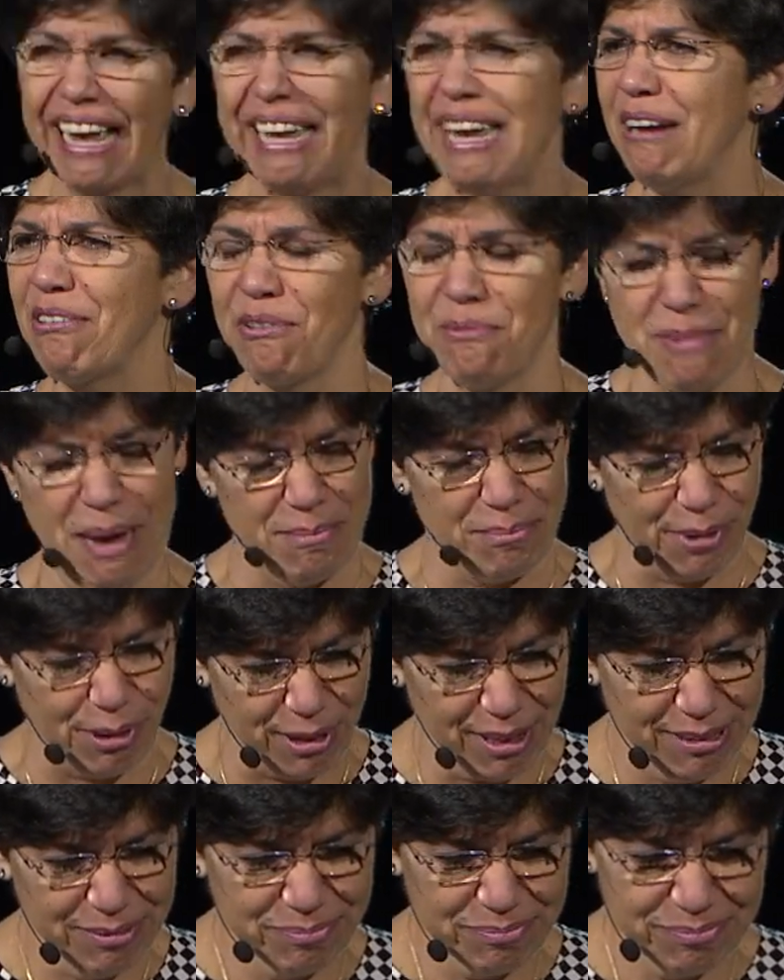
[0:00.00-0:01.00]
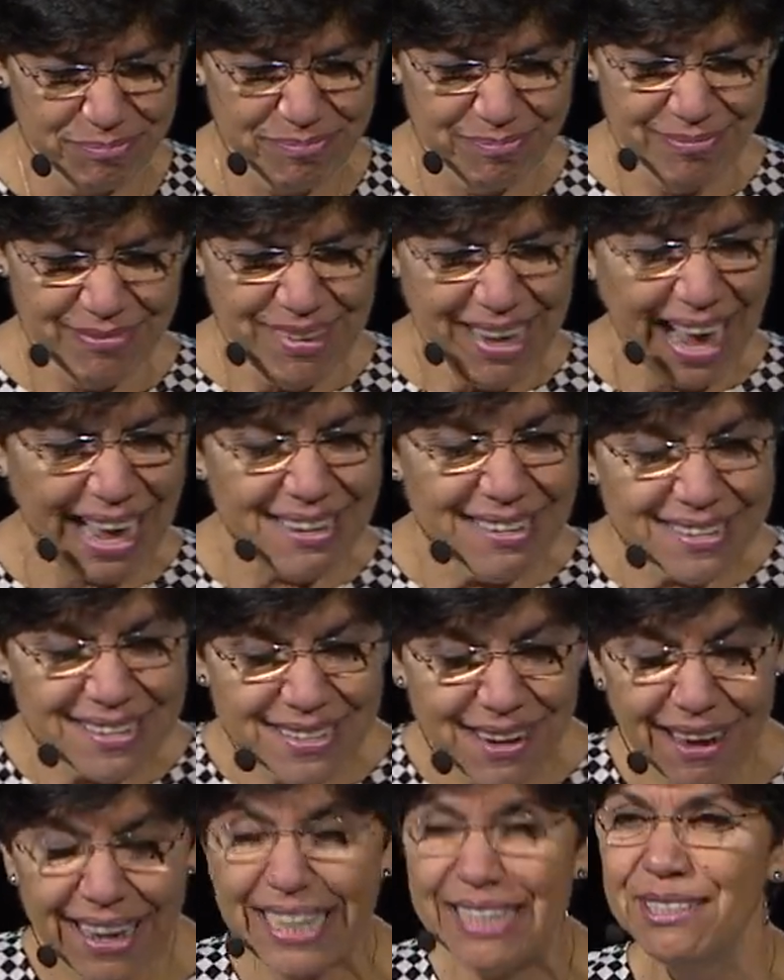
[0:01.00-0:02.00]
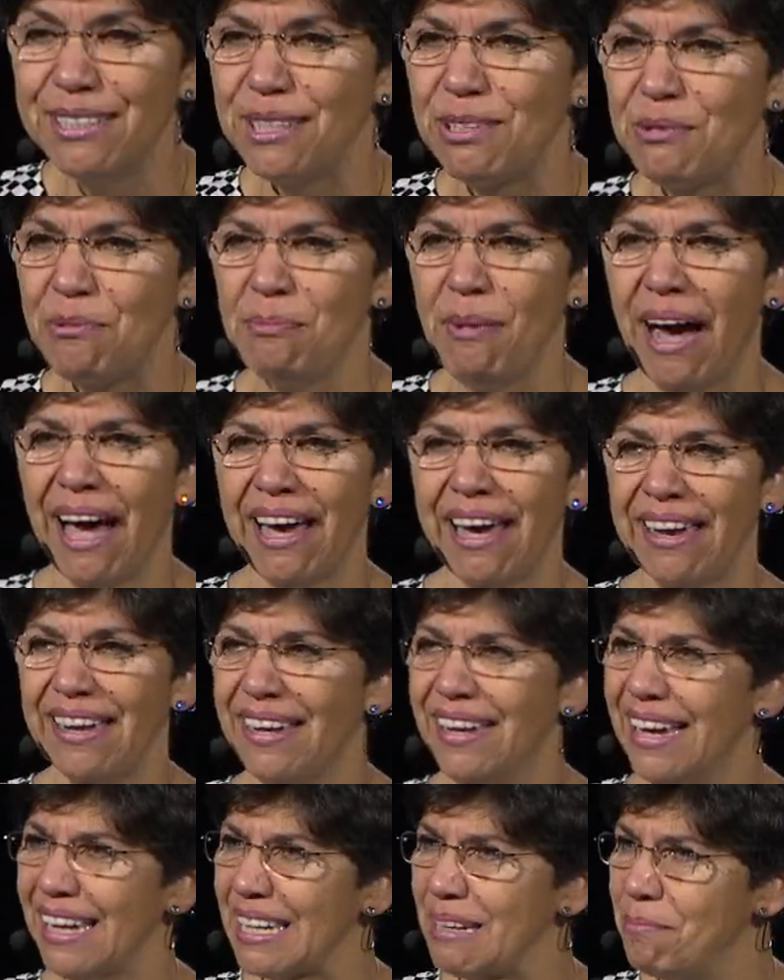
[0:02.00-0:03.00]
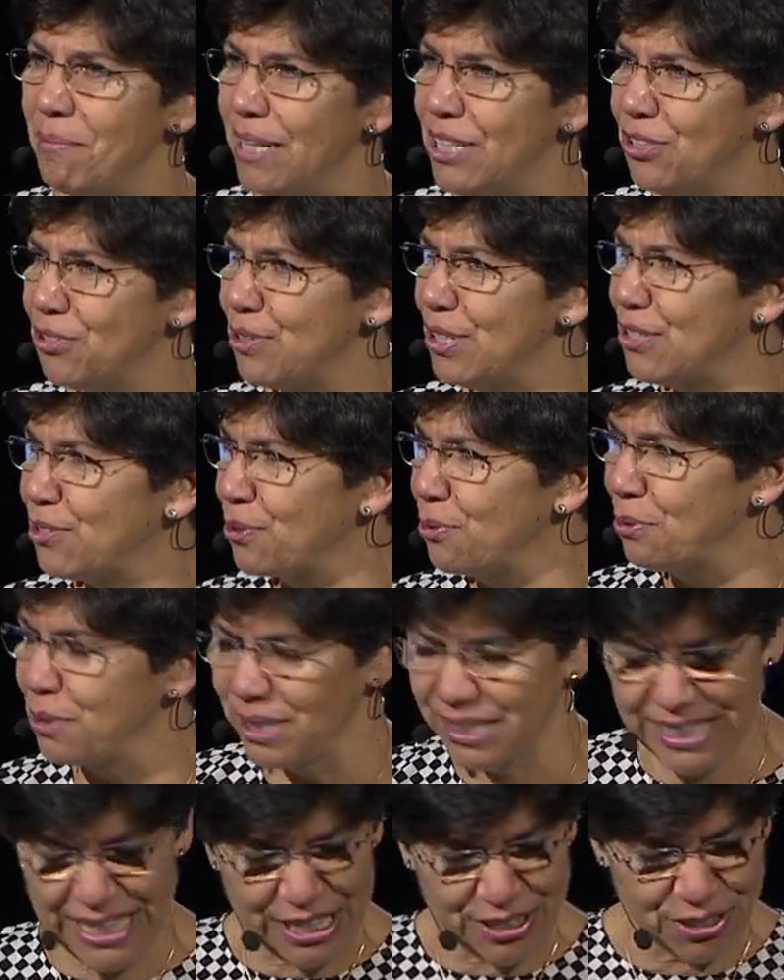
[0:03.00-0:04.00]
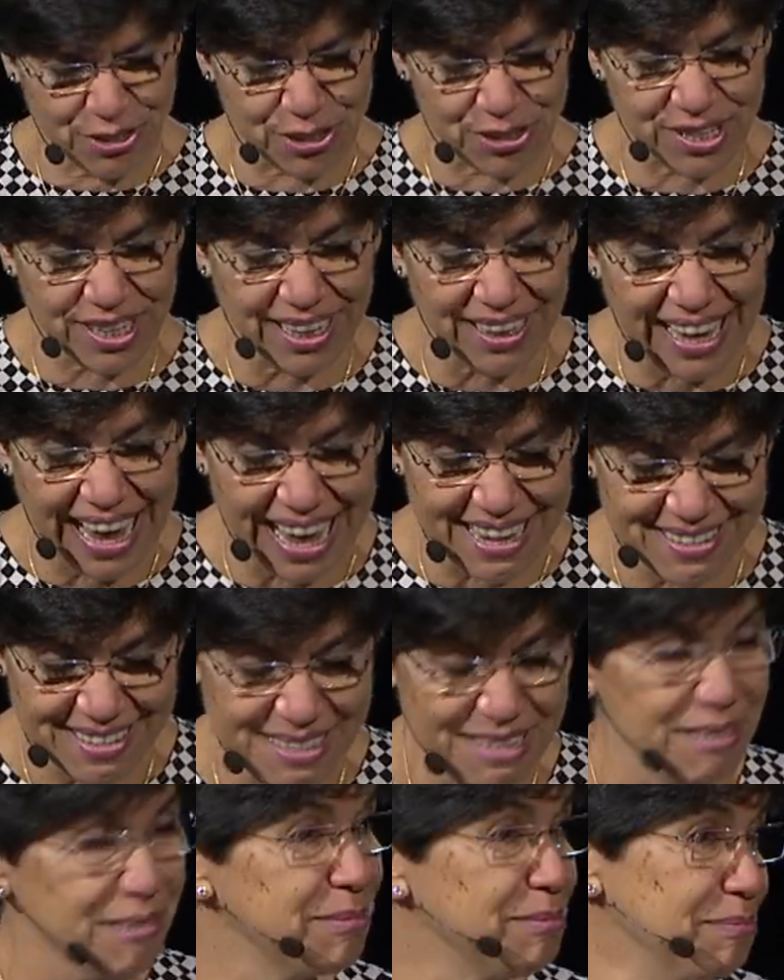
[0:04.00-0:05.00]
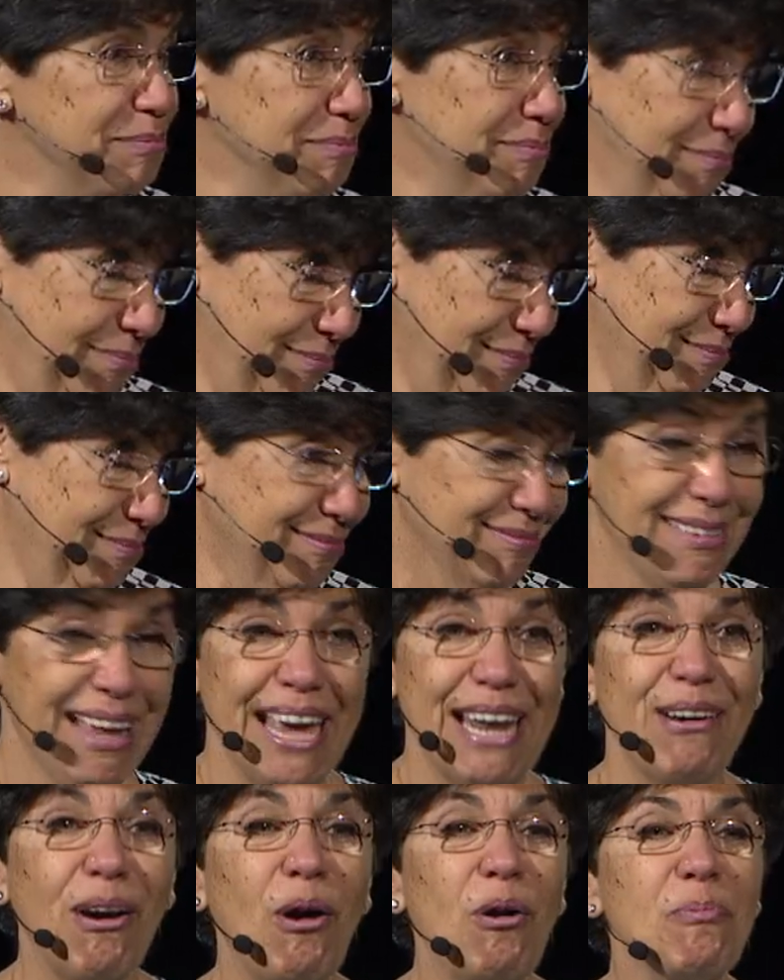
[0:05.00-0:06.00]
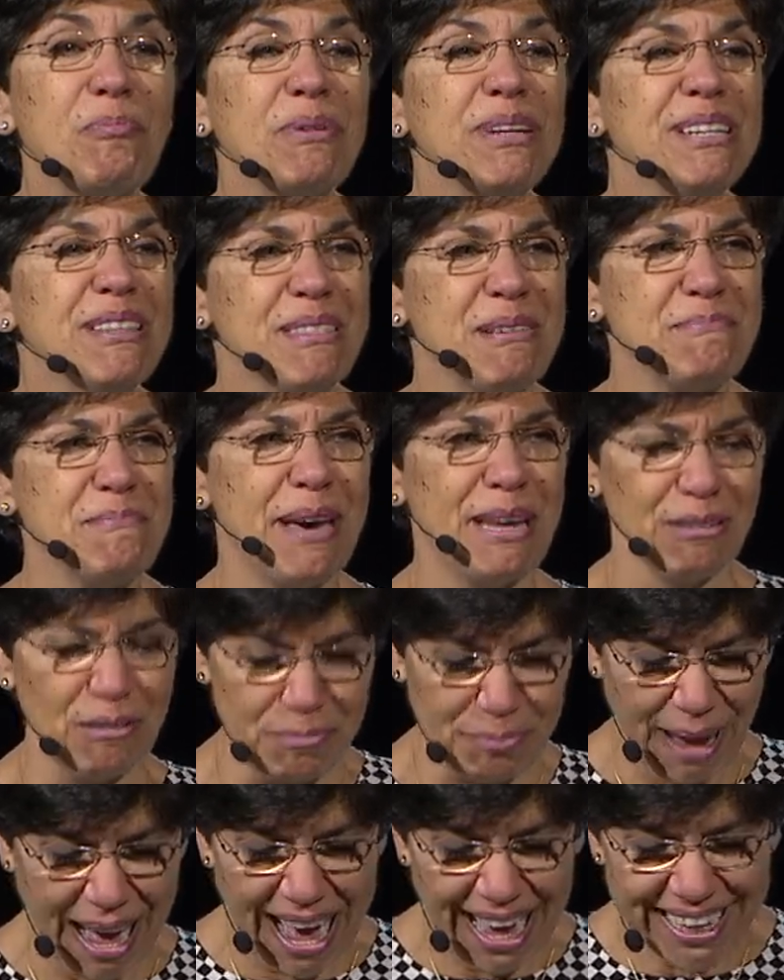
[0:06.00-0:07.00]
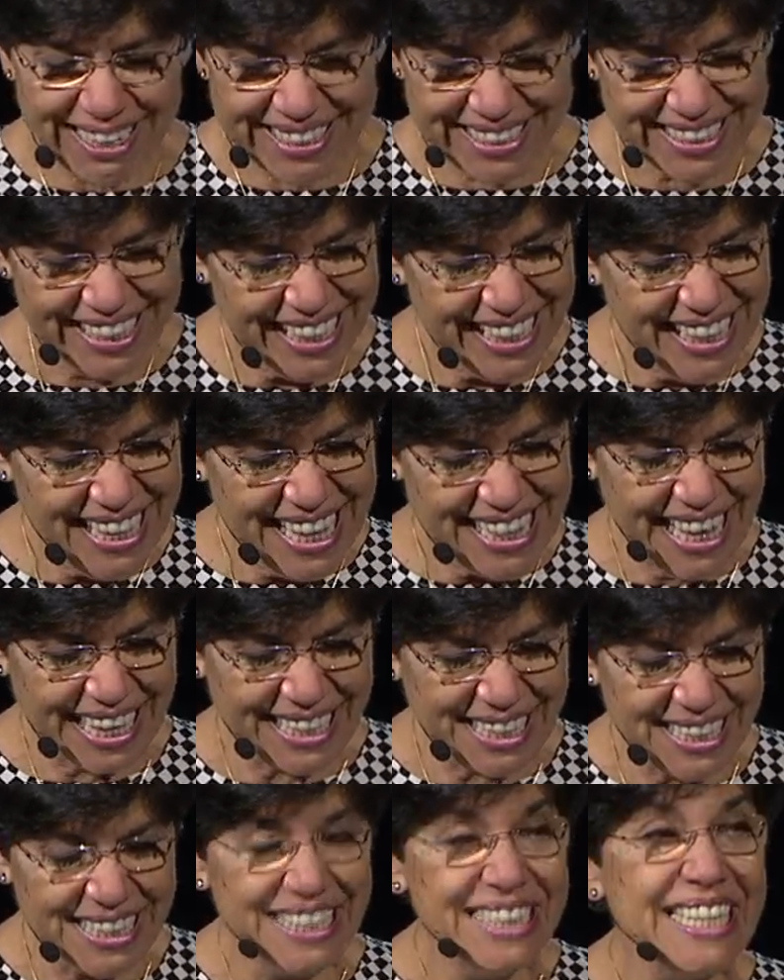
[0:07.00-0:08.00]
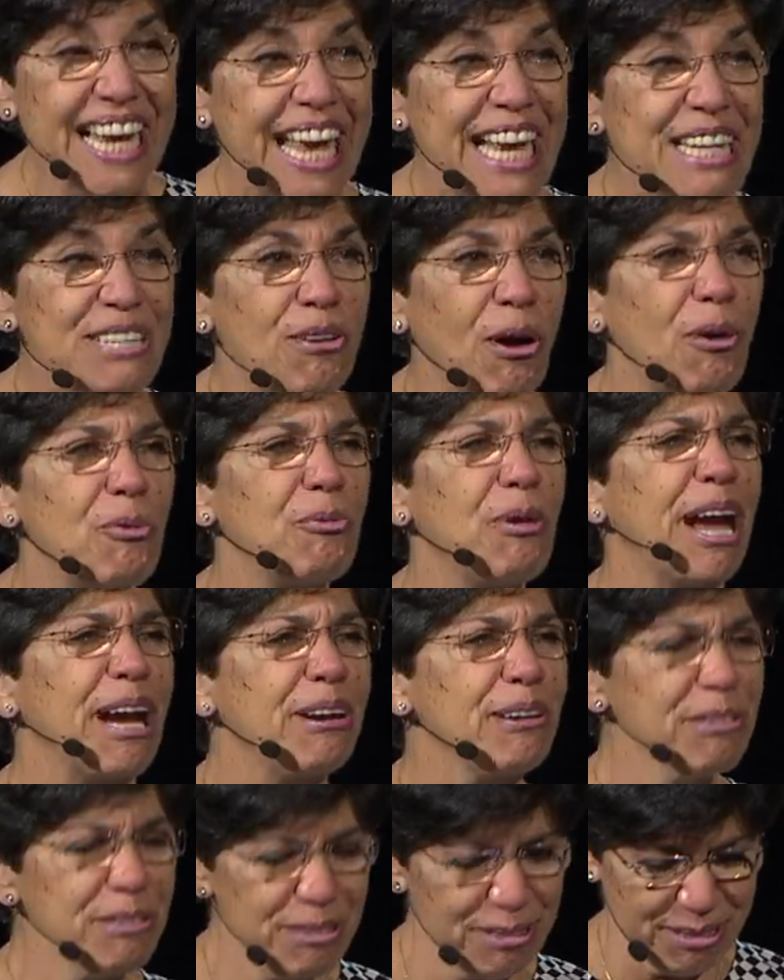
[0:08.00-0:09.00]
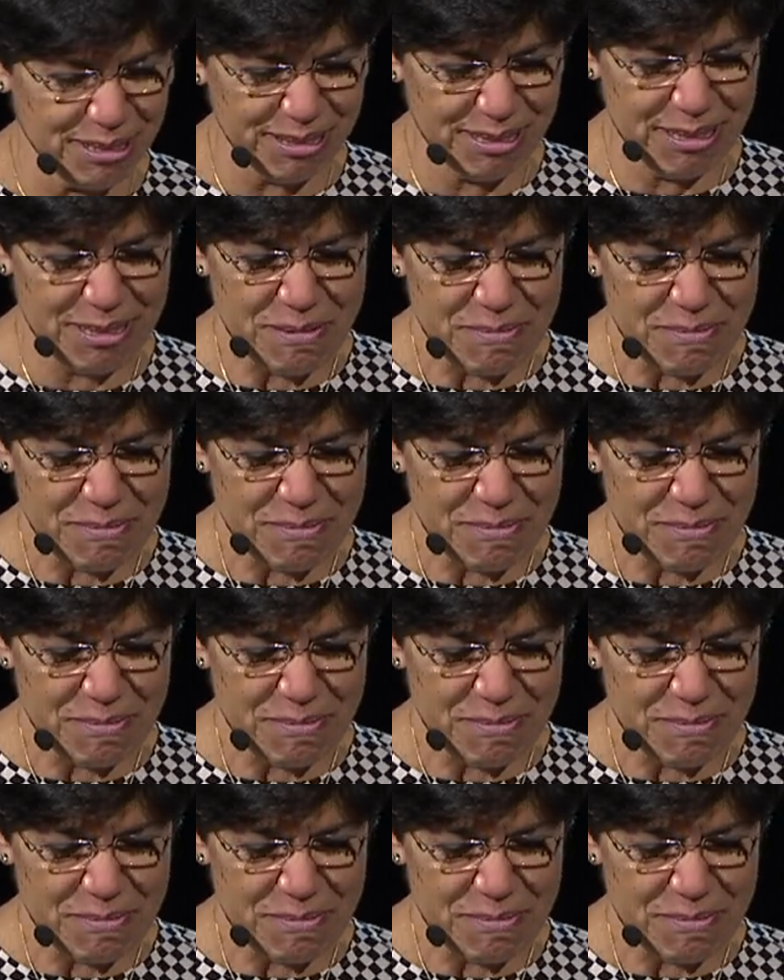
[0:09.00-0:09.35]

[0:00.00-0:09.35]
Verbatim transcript: I can't remember, I snuck into my elementary school teacher's closet and opened the metal box that contained our records,